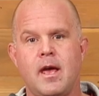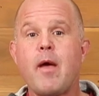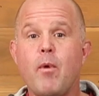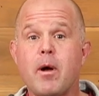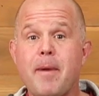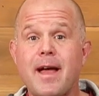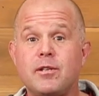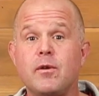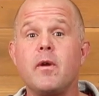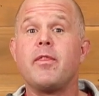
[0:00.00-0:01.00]
Hey, welcome back
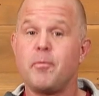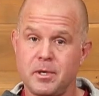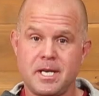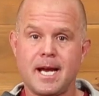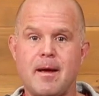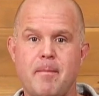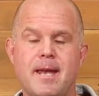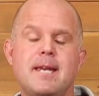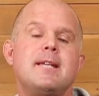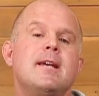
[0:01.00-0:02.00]
to The
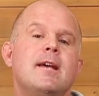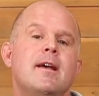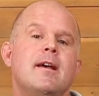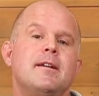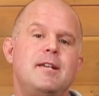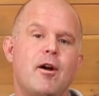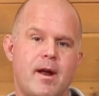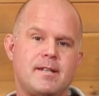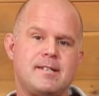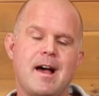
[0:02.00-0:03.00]
Predicament
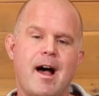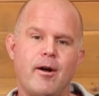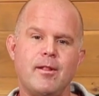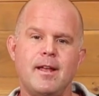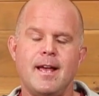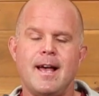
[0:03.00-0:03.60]
TRS style.